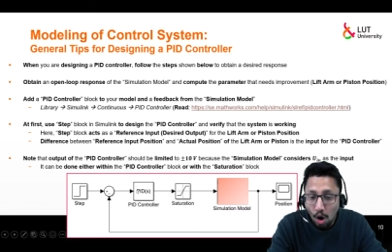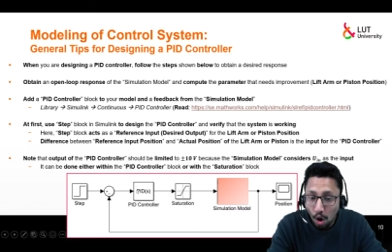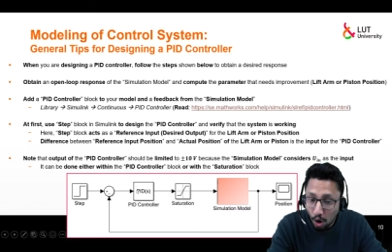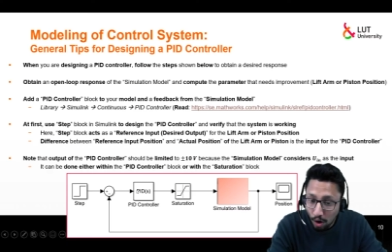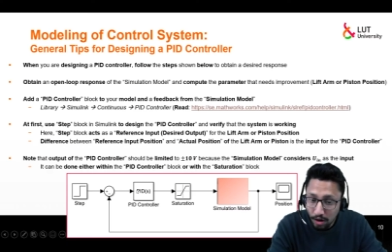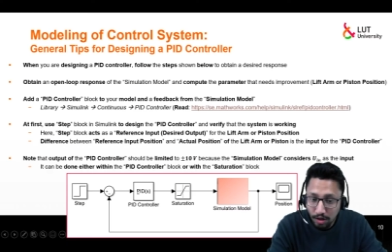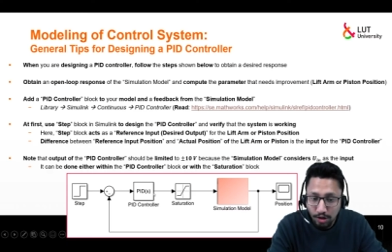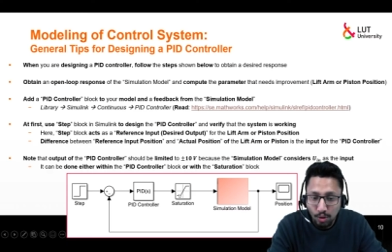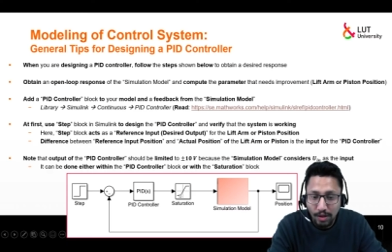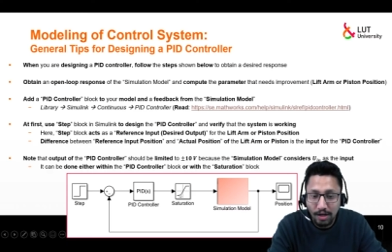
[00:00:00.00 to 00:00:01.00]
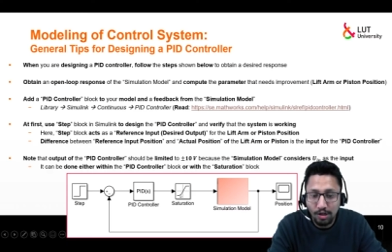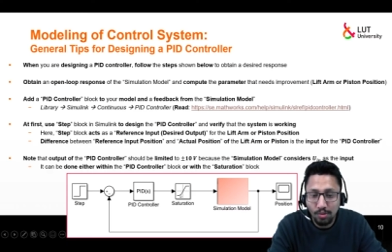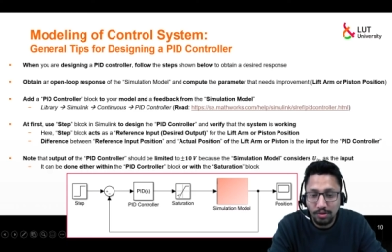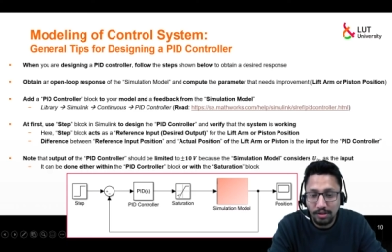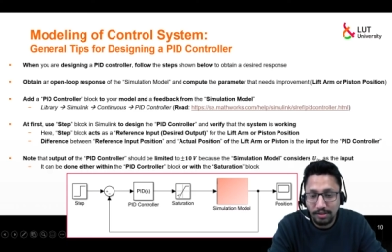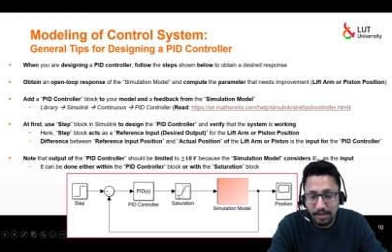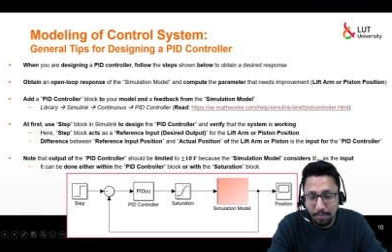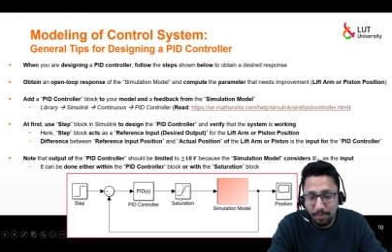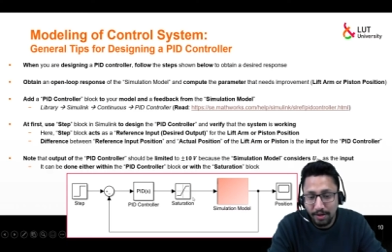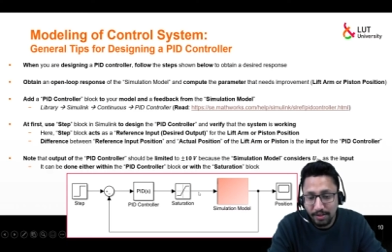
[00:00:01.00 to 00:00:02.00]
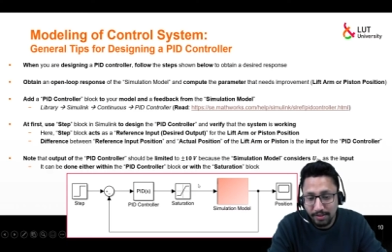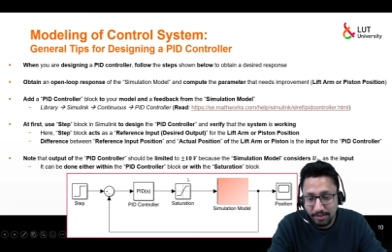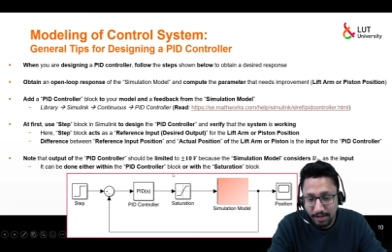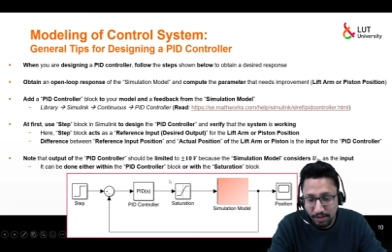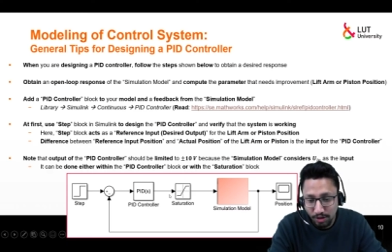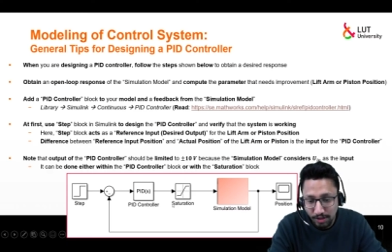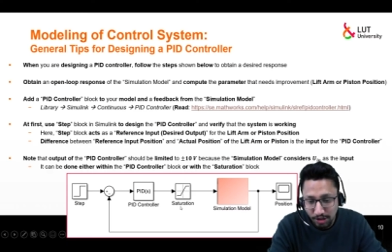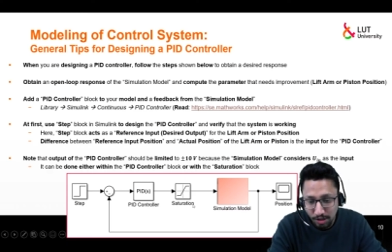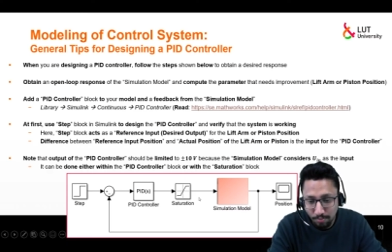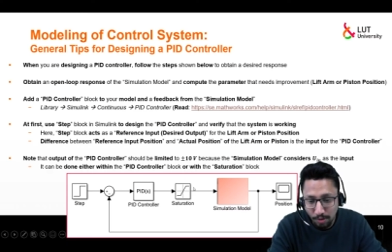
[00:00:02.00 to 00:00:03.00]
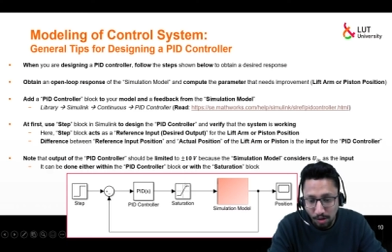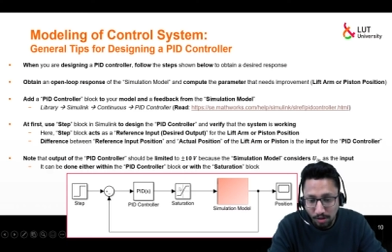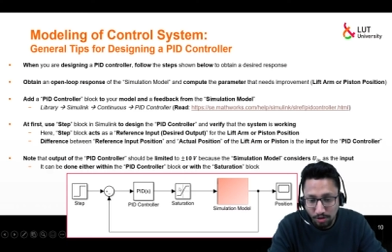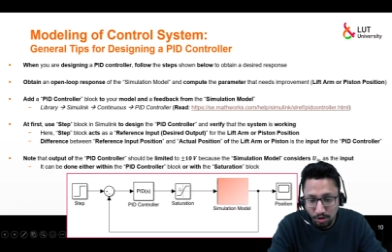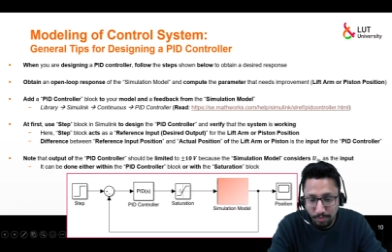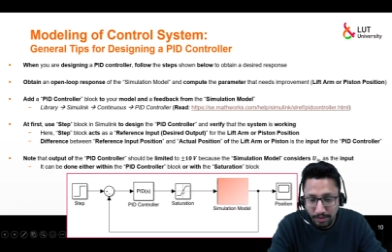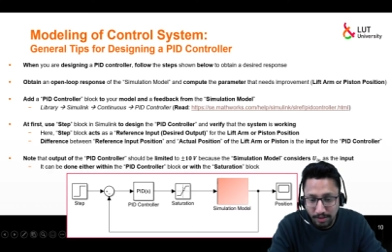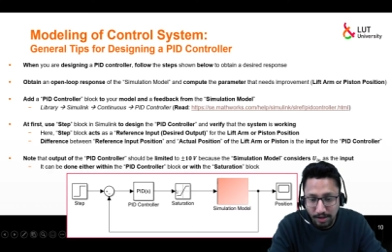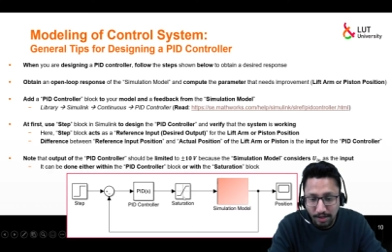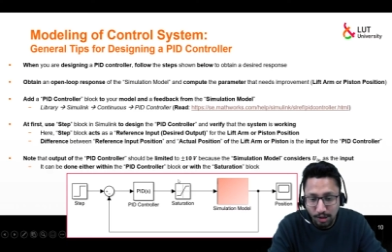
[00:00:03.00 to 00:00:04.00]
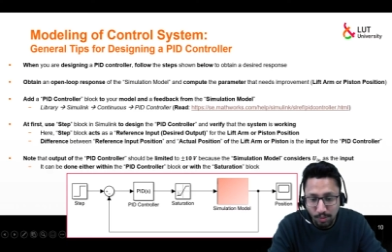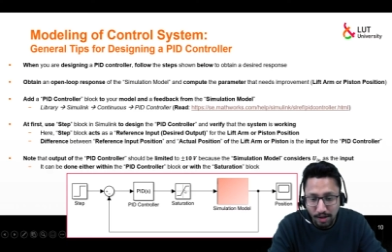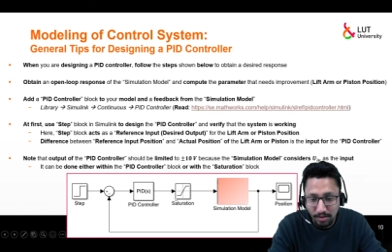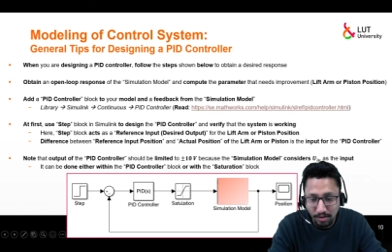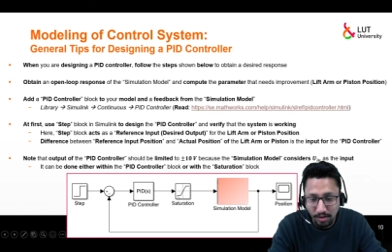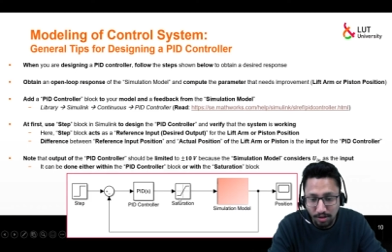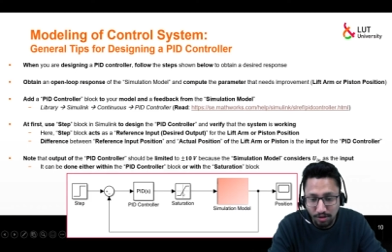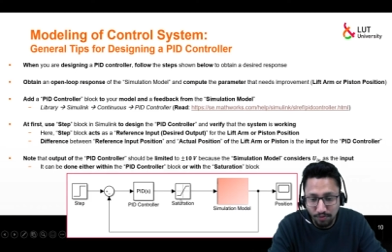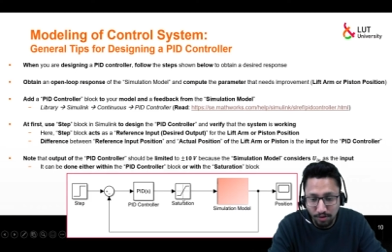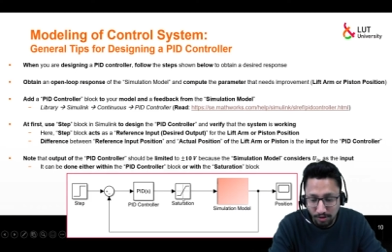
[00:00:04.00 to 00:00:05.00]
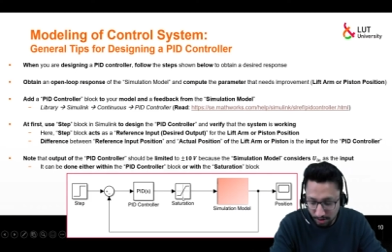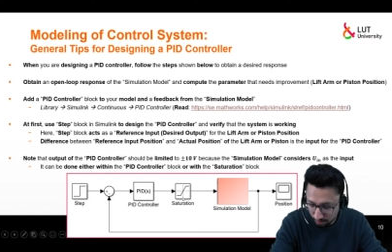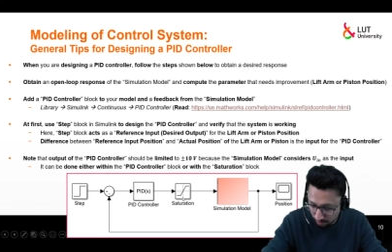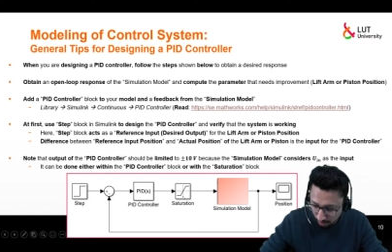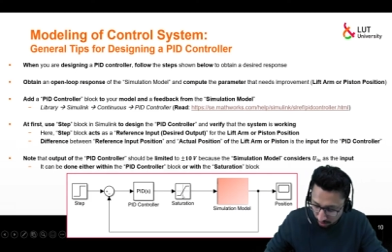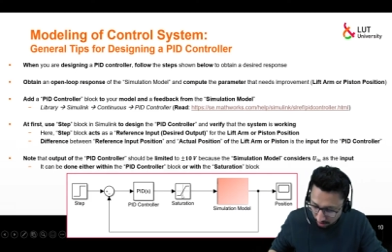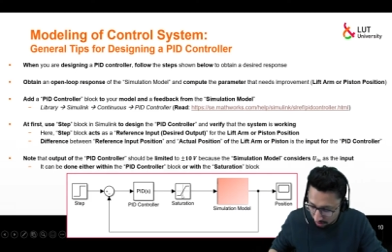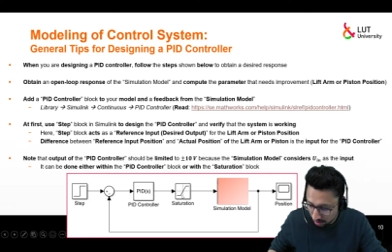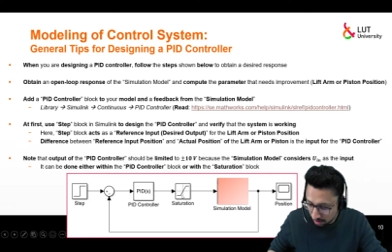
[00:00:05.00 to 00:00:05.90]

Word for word: or you can use a separate saturation block. So basically you can search for this block